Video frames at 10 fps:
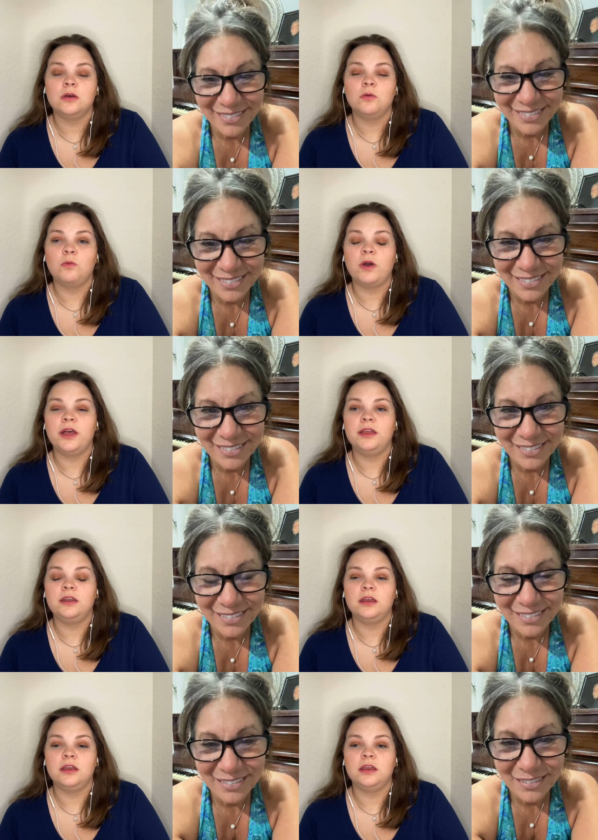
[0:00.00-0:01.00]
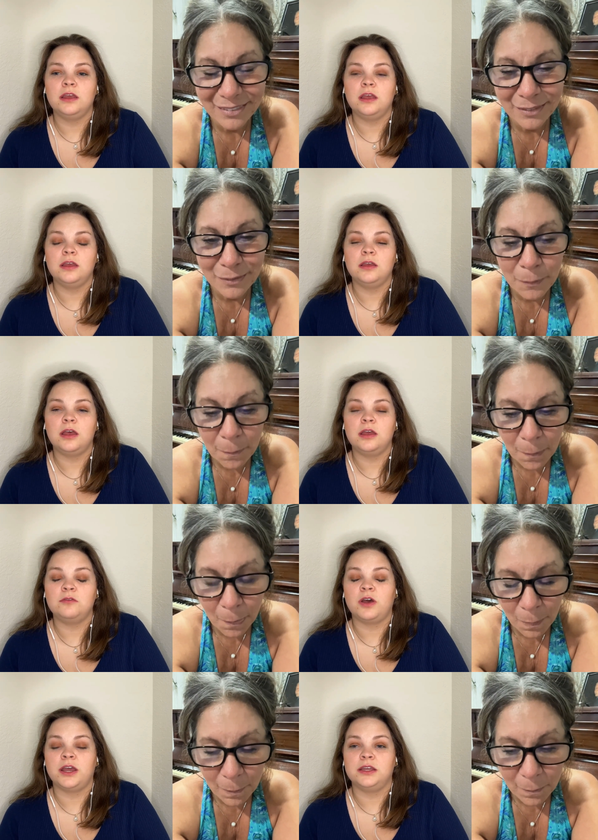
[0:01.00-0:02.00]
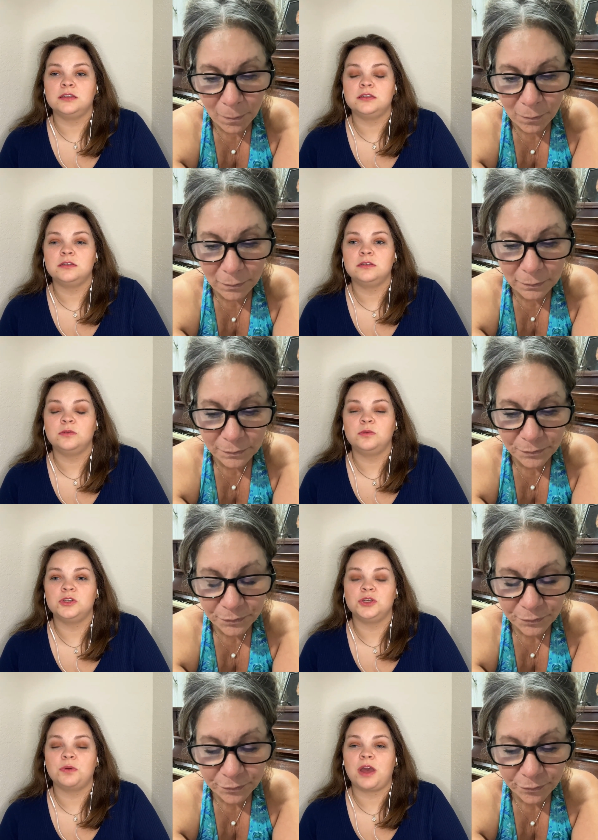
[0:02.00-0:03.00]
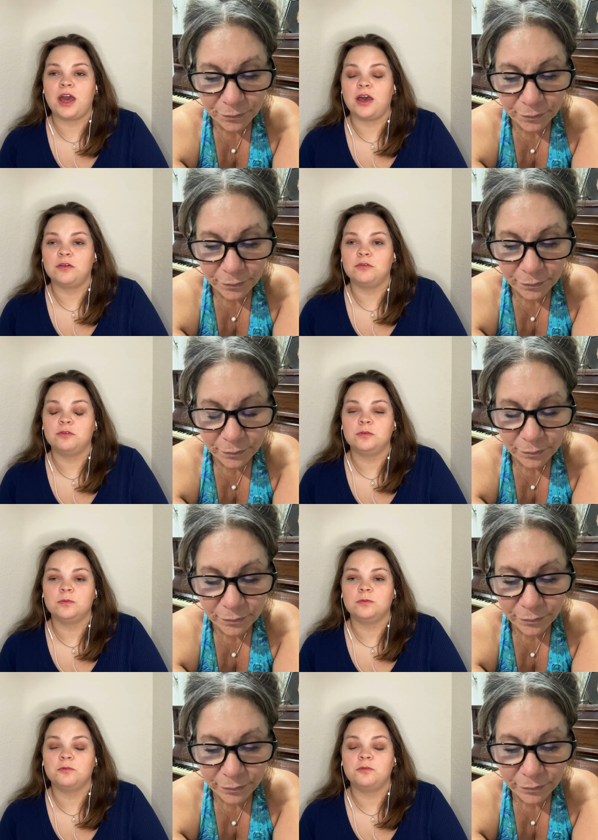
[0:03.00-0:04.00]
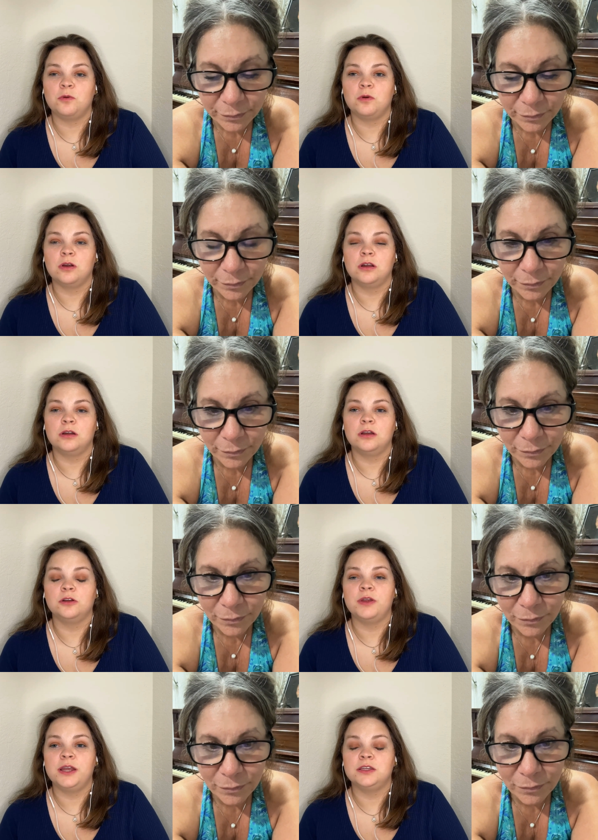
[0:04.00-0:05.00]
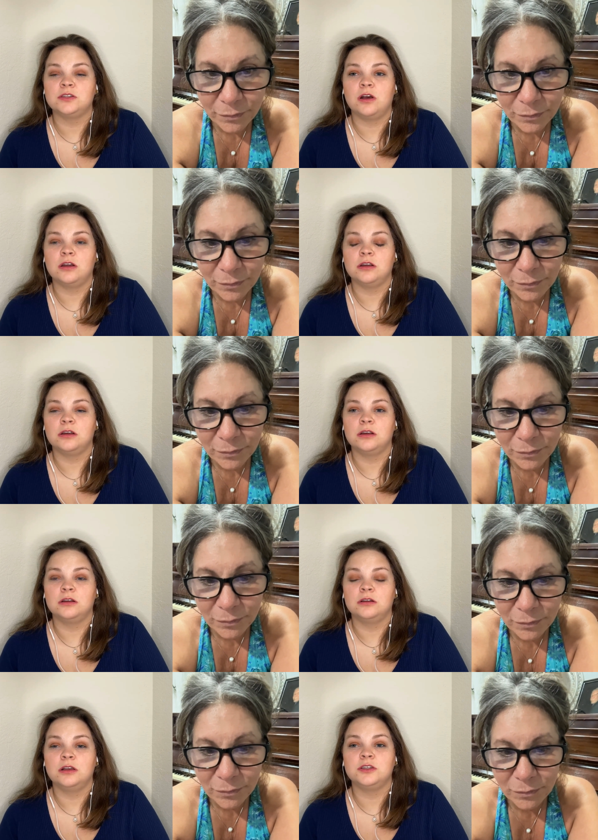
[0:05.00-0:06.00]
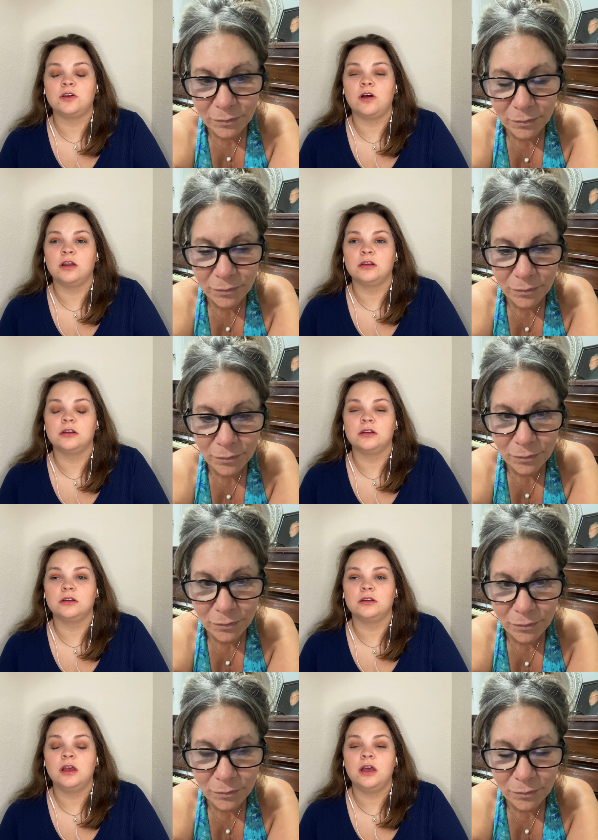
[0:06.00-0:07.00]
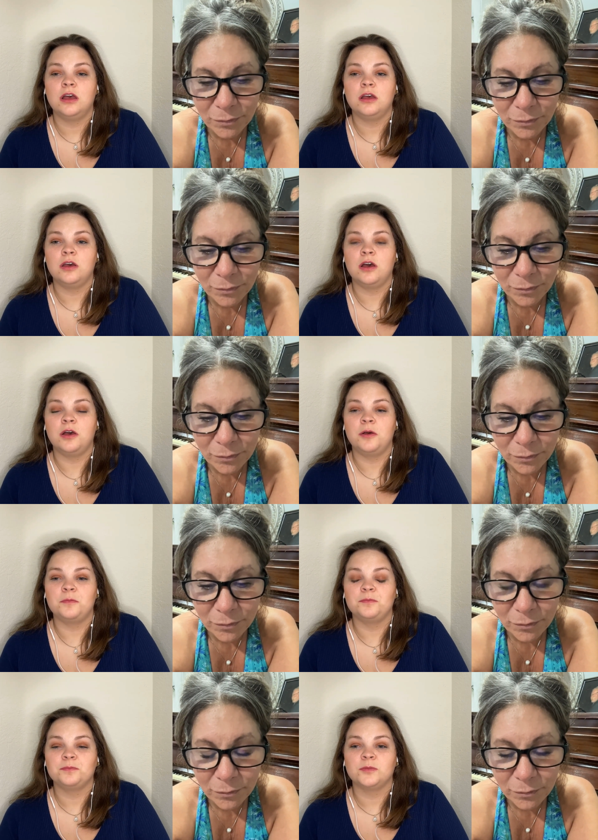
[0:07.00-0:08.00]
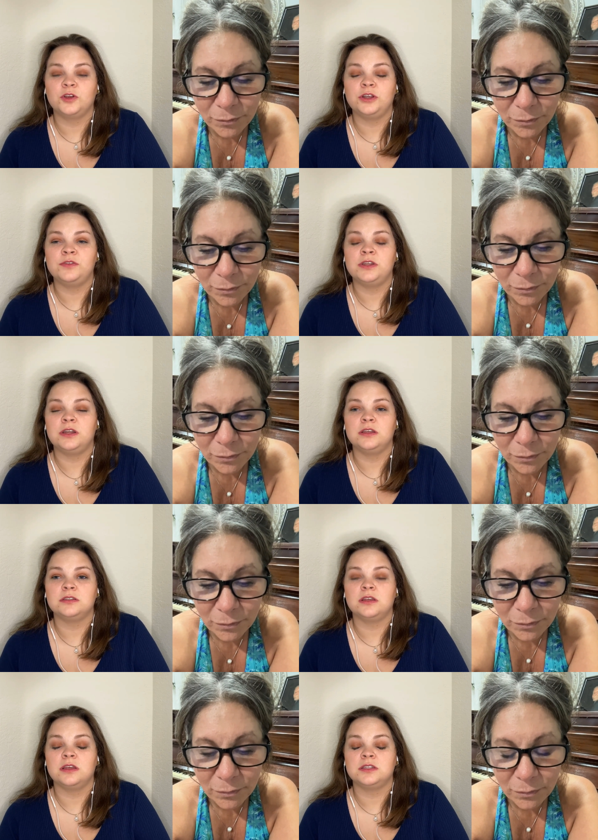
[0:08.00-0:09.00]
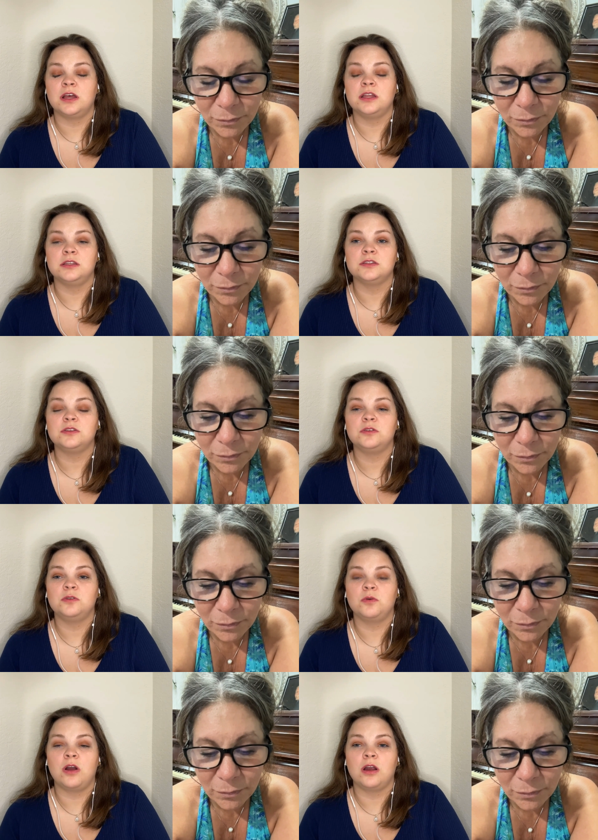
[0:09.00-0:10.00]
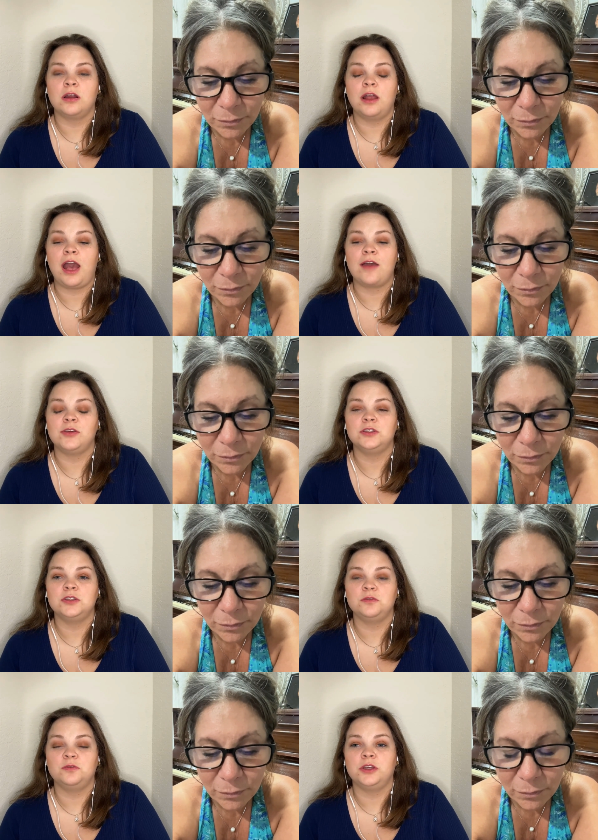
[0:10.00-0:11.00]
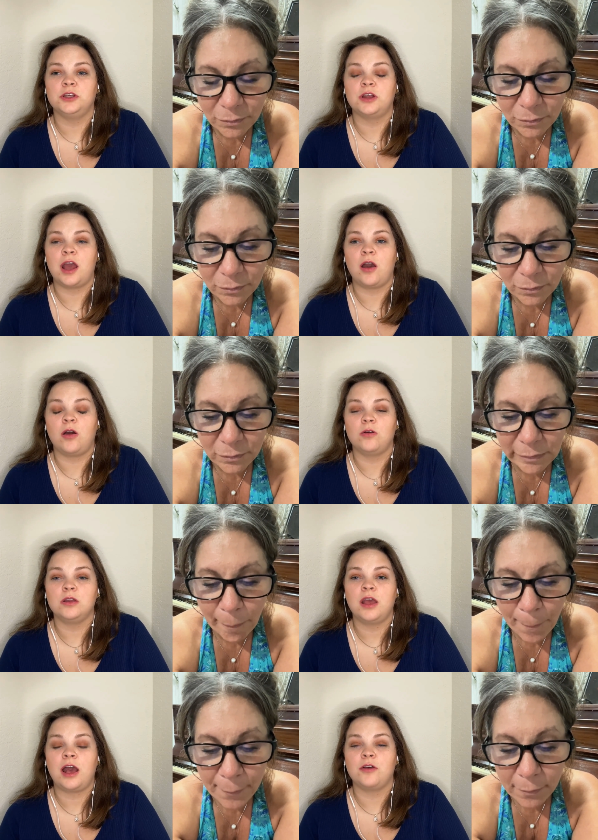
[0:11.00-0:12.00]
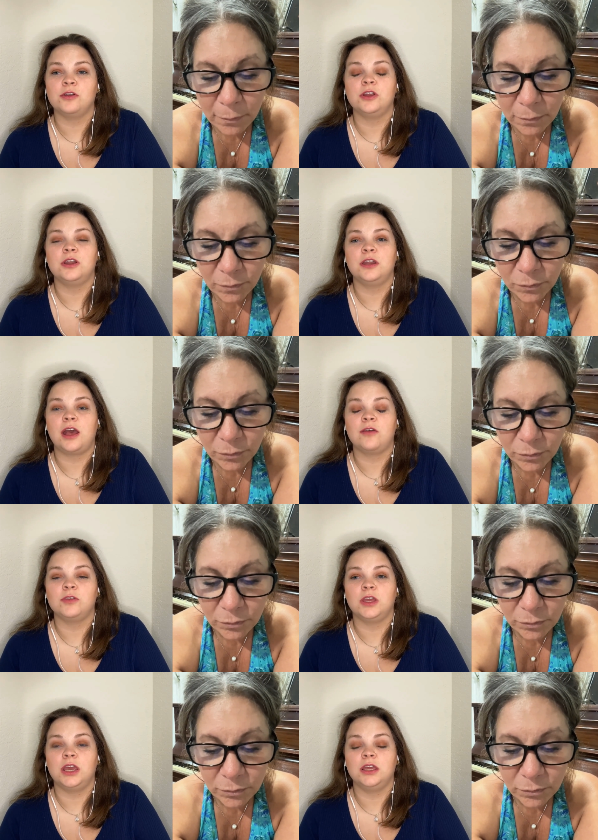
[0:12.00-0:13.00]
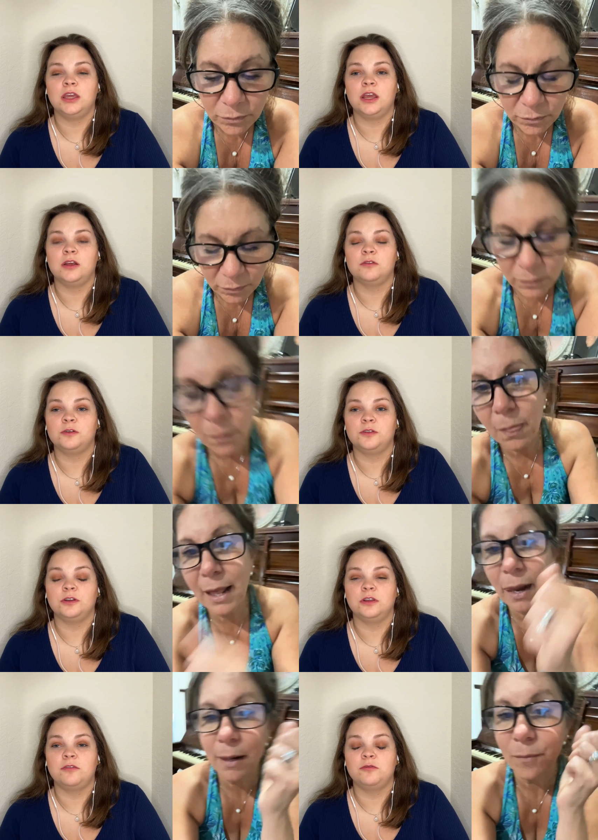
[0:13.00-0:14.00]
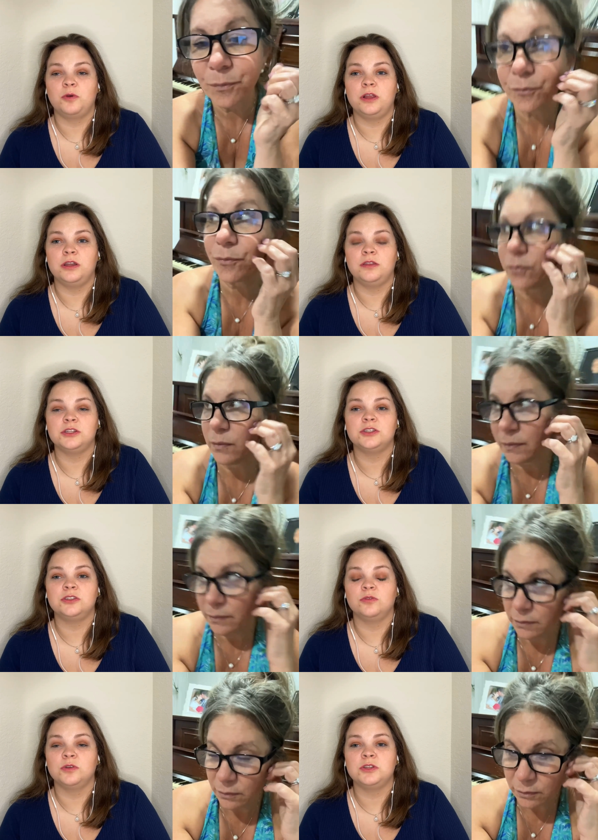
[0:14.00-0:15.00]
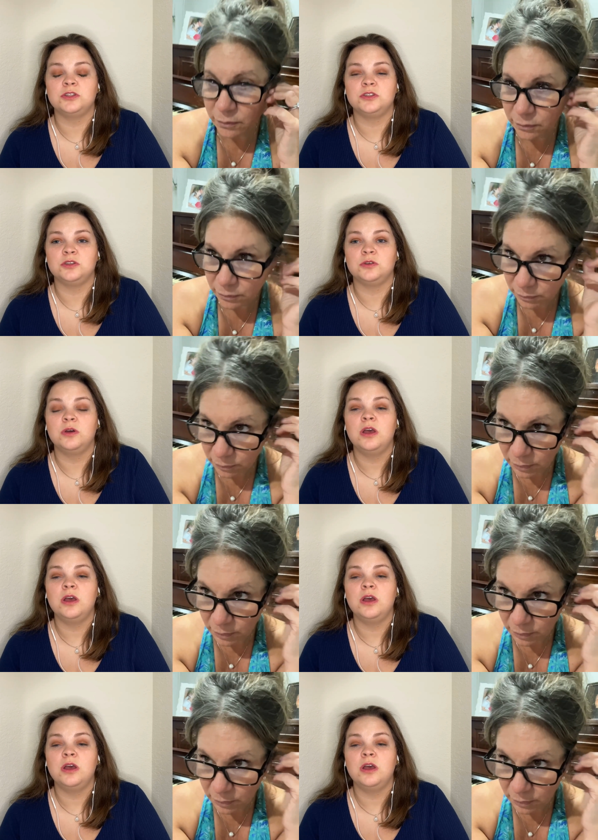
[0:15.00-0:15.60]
Speaker 1: What advice would you have for a granddaughter, a daughter, um, or even sons who are having to figure out how they're going to navigate care for their yeah. loved one and they just don't know what to do